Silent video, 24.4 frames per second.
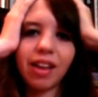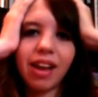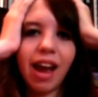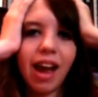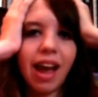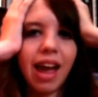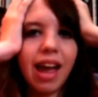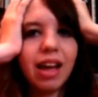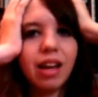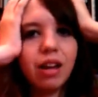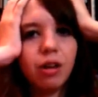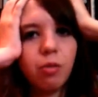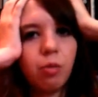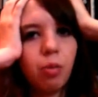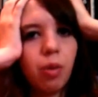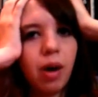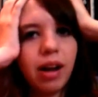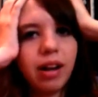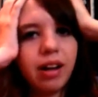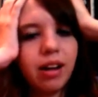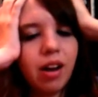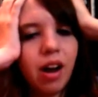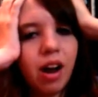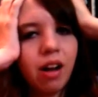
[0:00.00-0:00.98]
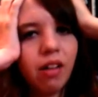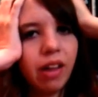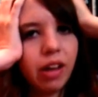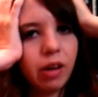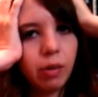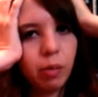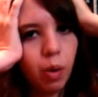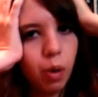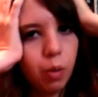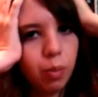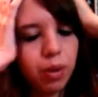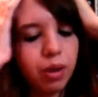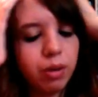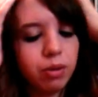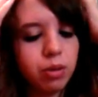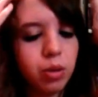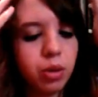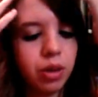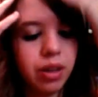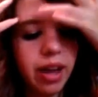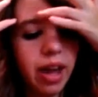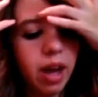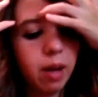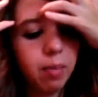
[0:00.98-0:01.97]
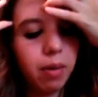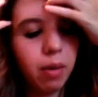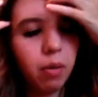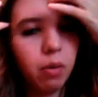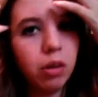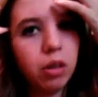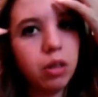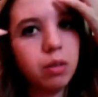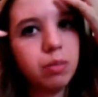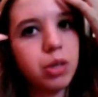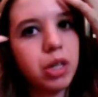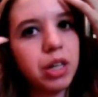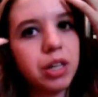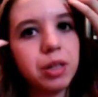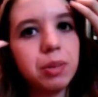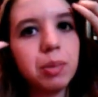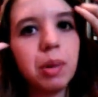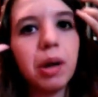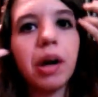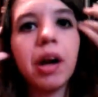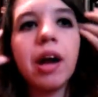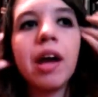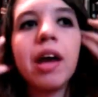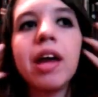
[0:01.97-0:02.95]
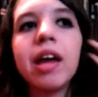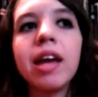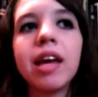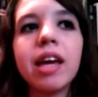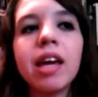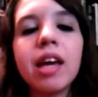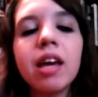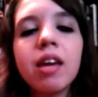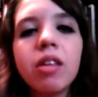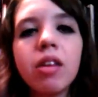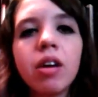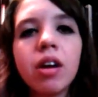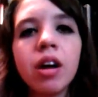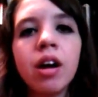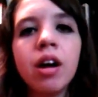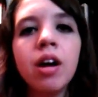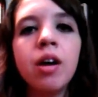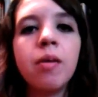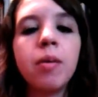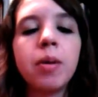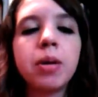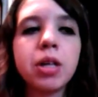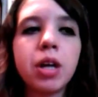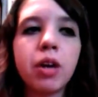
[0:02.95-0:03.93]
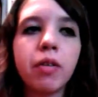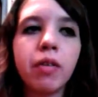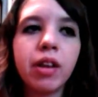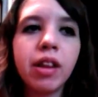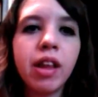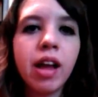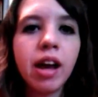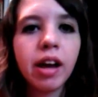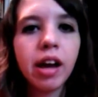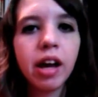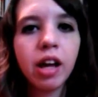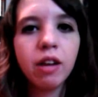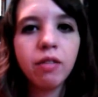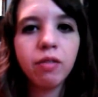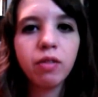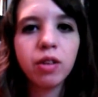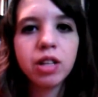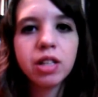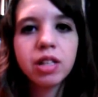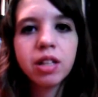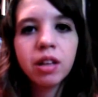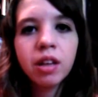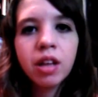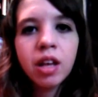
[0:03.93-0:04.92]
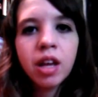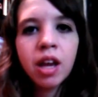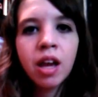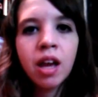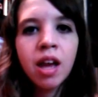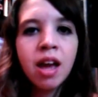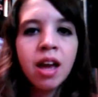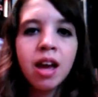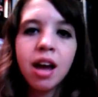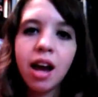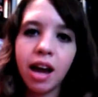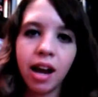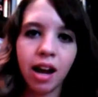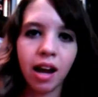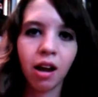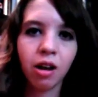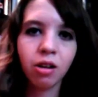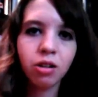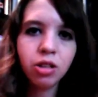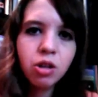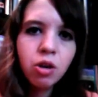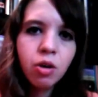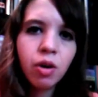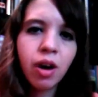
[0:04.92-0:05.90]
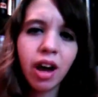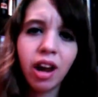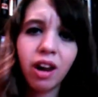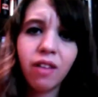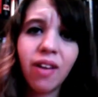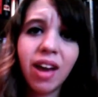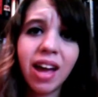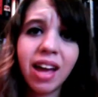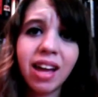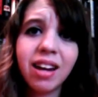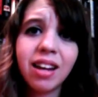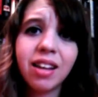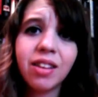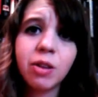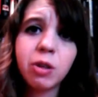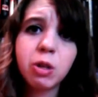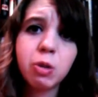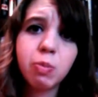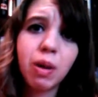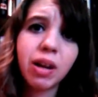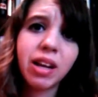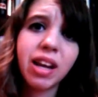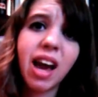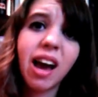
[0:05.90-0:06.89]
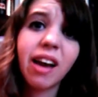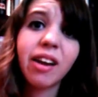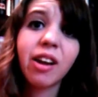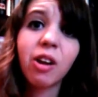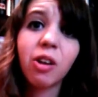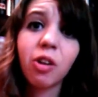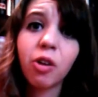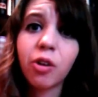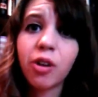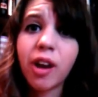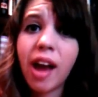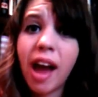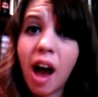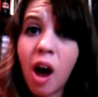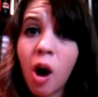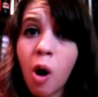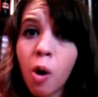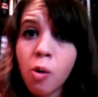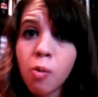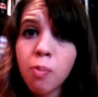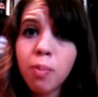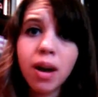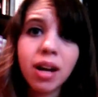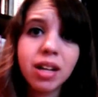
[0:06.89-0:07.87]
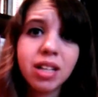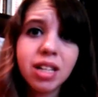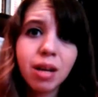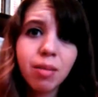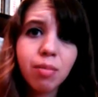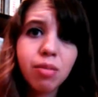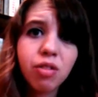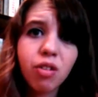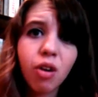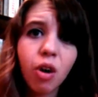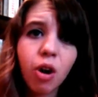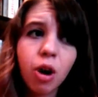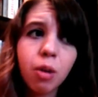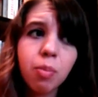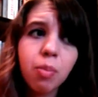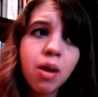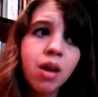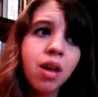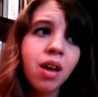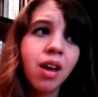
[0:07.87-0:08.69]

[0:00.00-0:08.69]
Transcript: I hated, I did not like Romeo and Juliet by William Shakespeare either, which I read that kind of recently. And I also kind of hated The Spectacular Now by Tim Tharp.